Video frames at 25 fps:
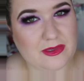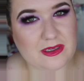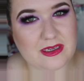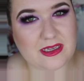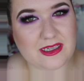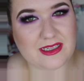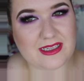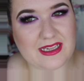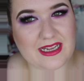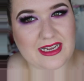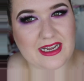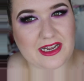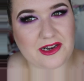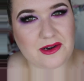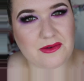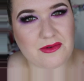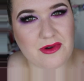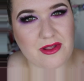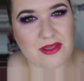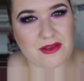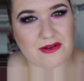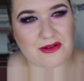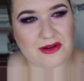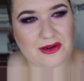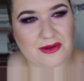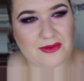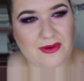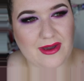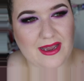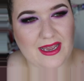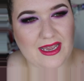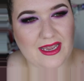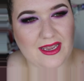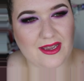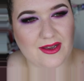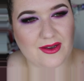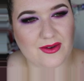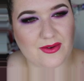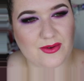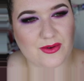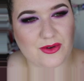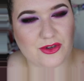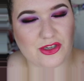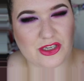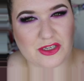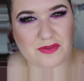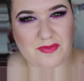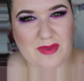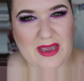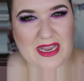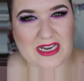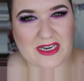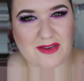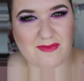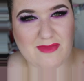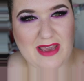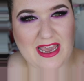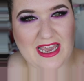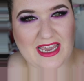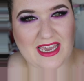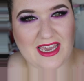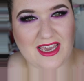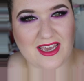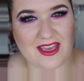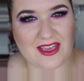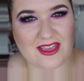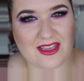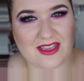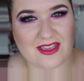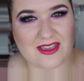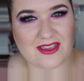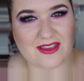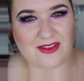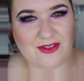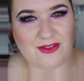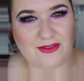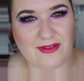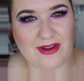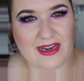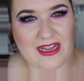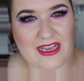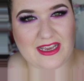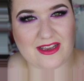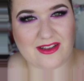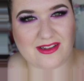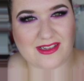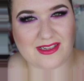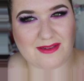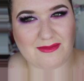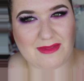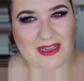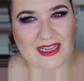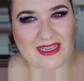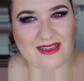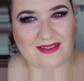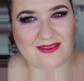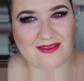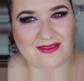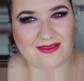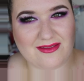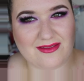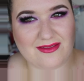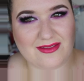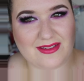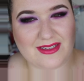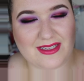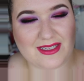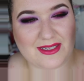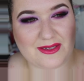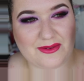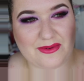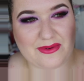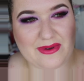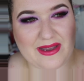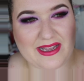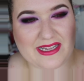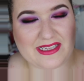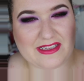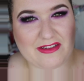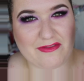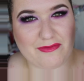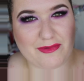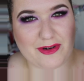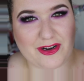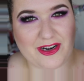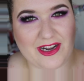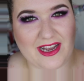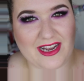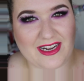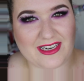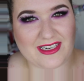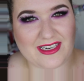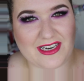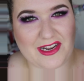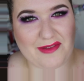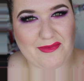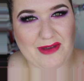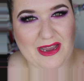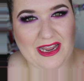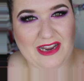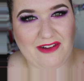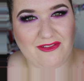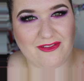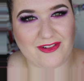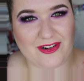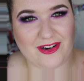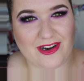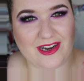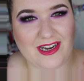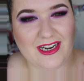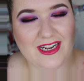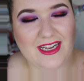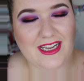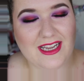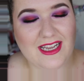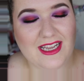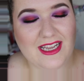because like, I don't want to throw it away, or just back to MAC it already, because I'm like, well, it's a waste of product, and I paid for it.